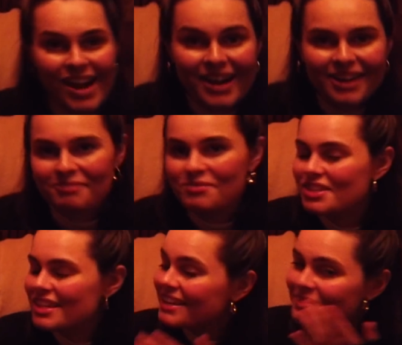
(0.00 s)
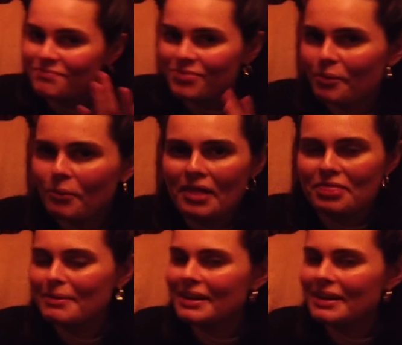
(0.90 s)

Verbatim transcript: Yeah. You're going to get really good content.